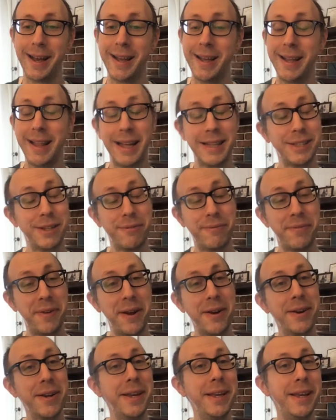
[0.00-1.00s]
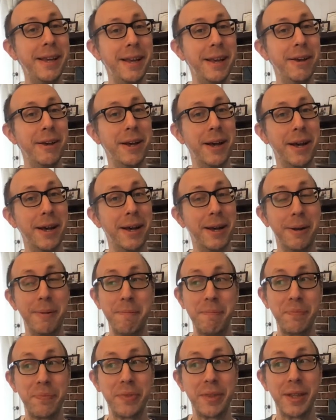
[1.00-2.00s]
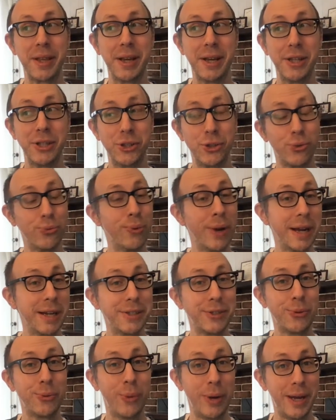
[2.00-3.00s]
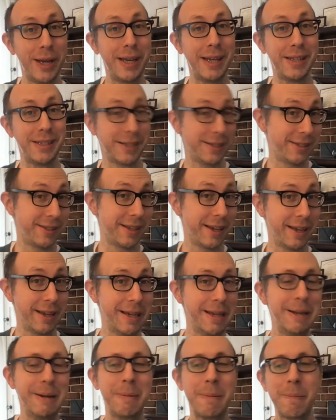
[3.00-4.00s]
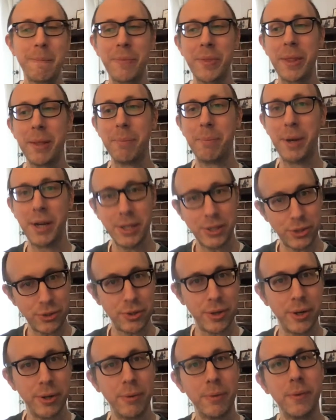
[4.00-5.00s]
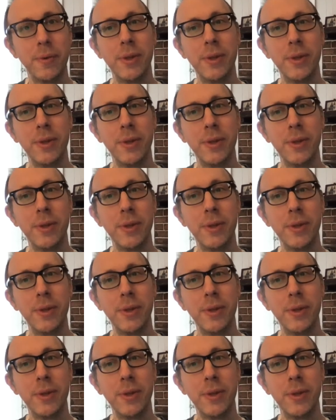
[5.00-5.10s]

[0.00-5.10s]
That's a very direct way to say it, but it's true.